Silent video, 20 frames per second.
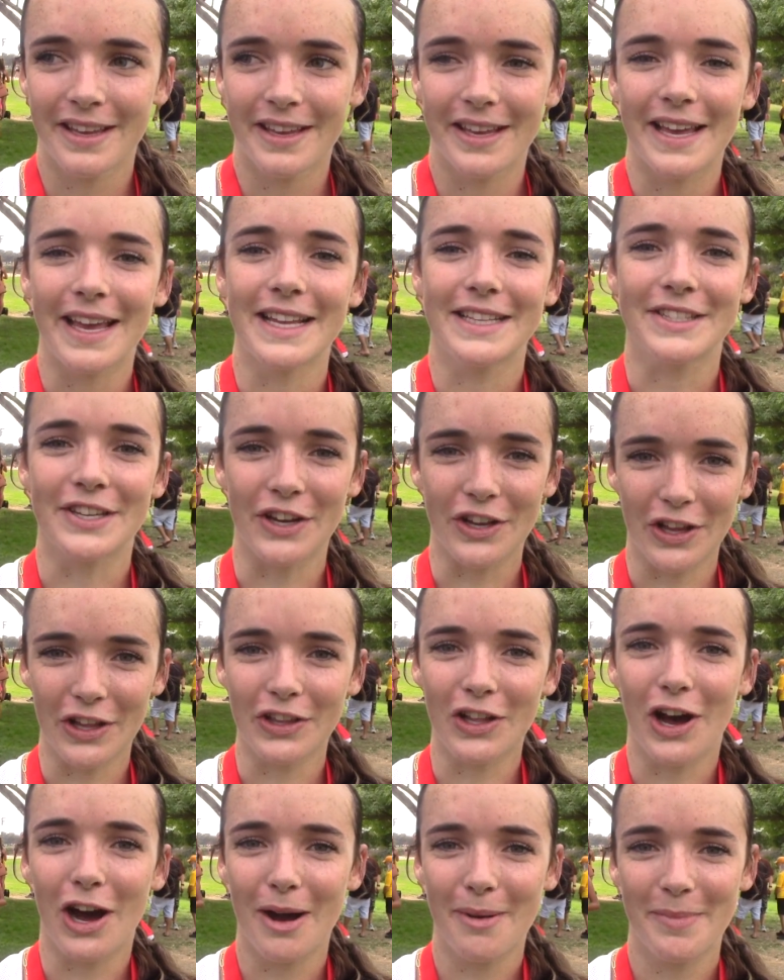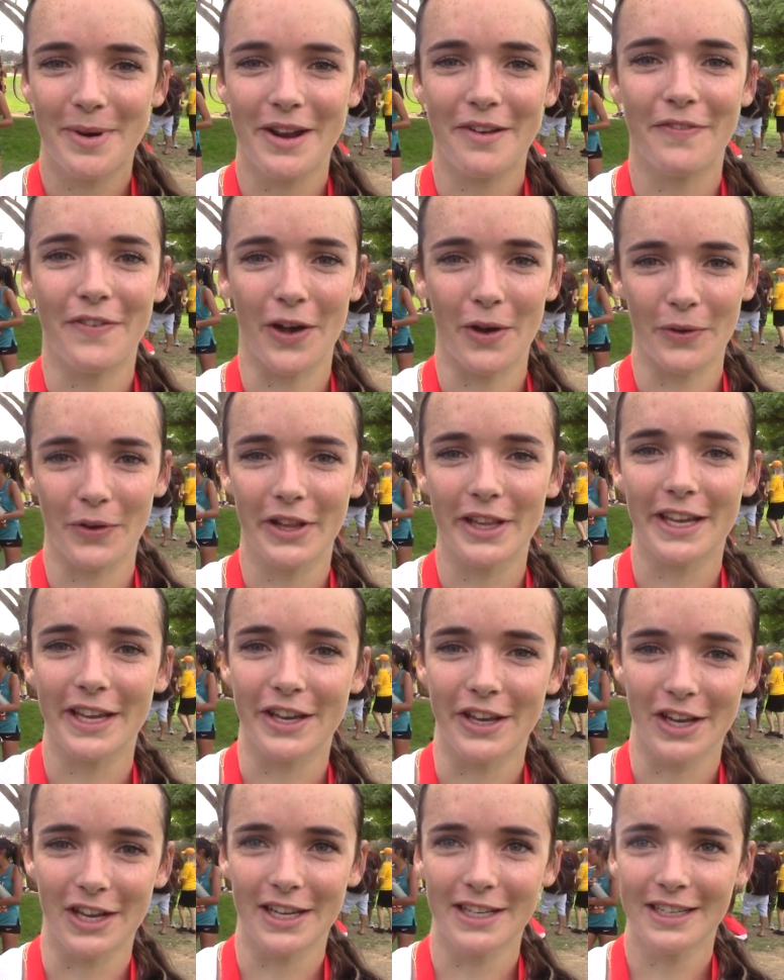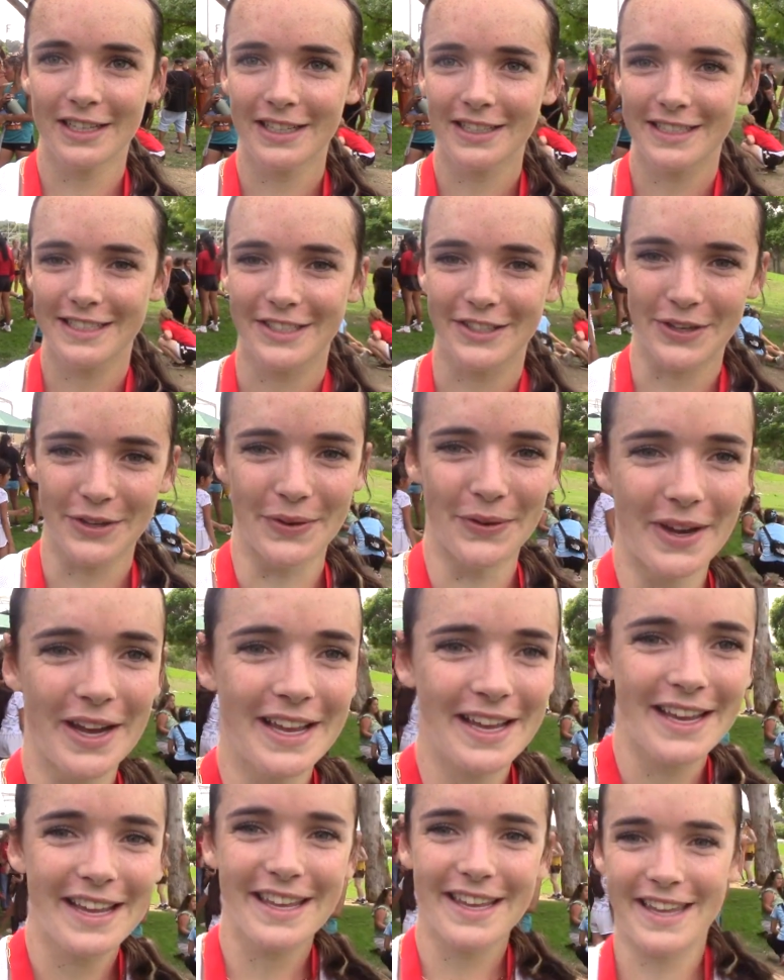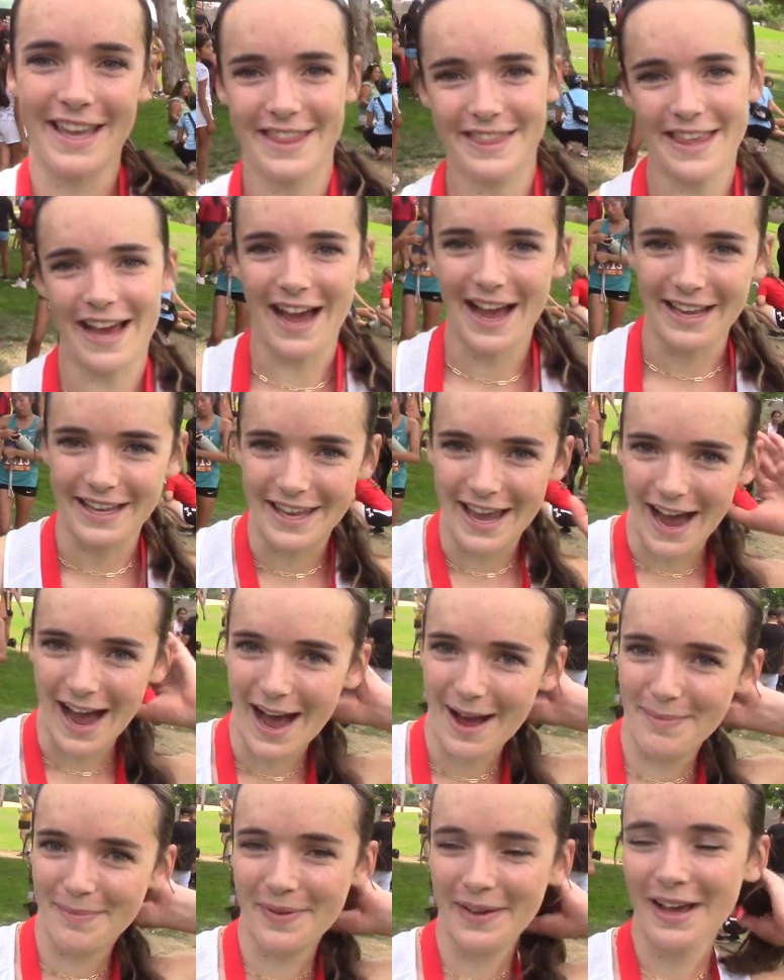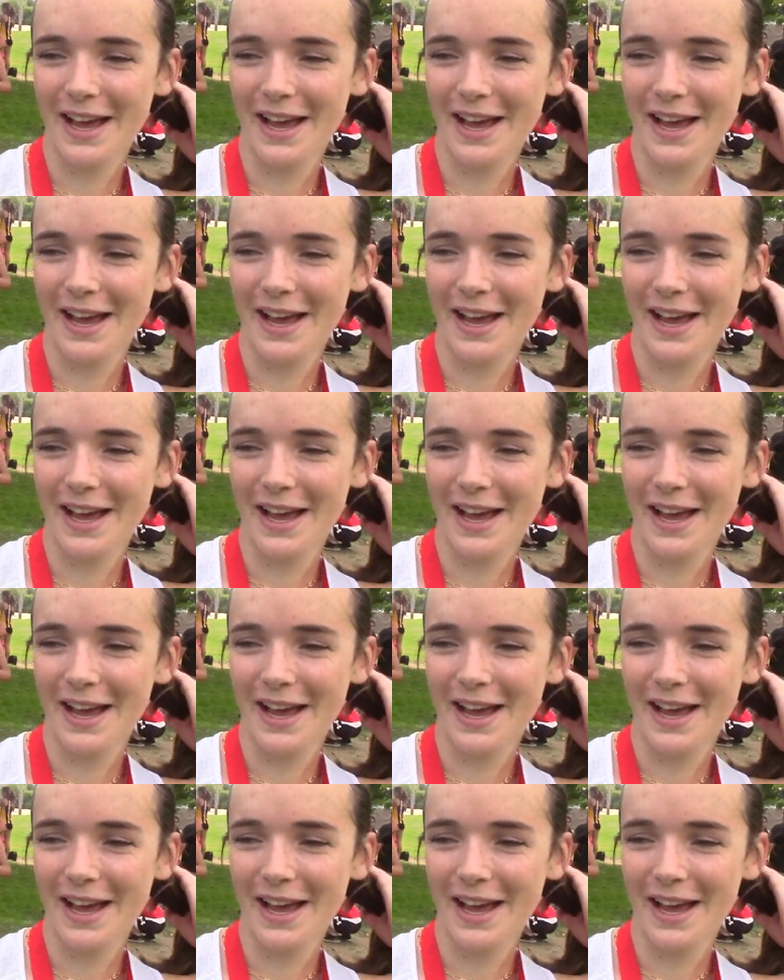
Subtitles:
It took a lot, but it felt really good to get that gap.